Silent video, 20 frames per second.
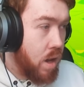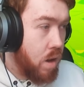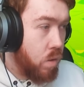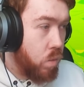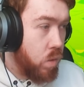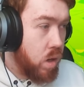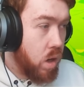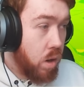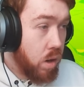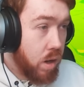
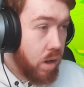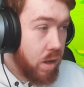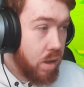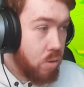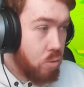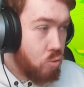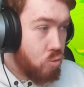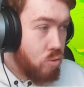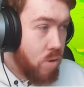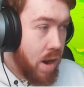we're not going to get the
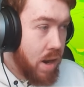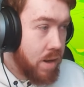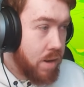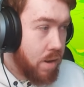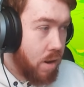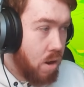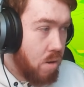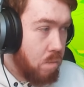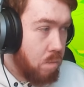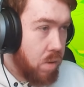rank
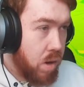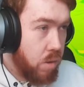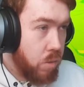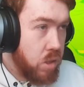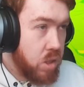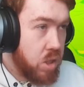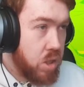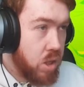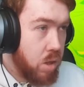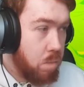up, but we
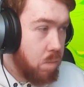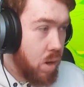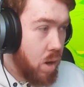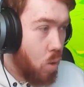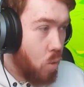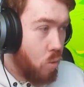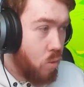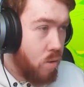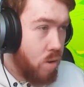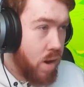should be
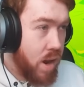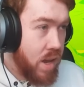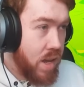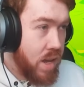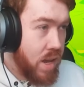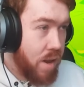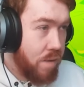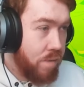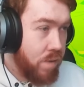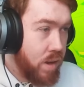alright
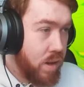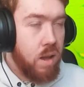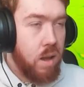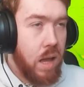here, I think.